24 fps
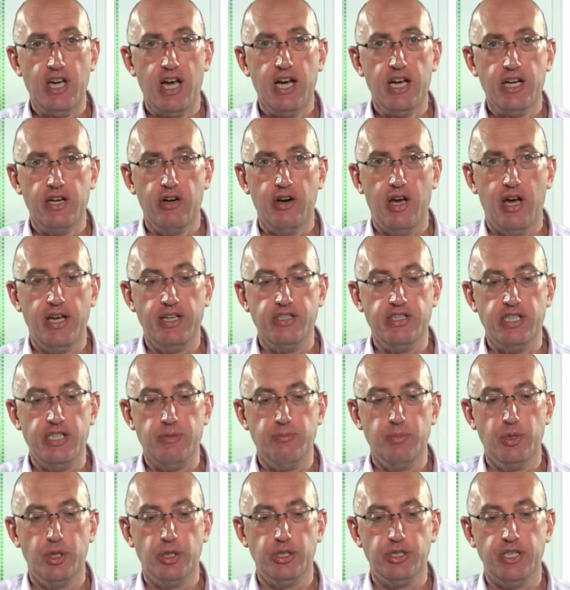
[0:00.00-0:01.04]
higher IT
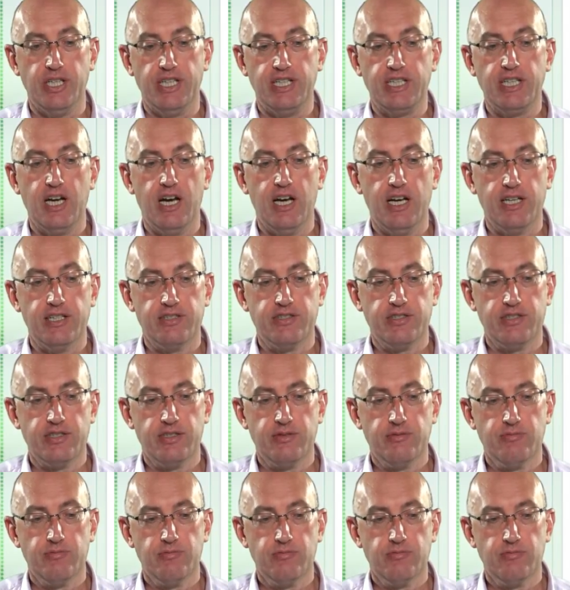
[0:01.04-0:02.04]
burden and costs.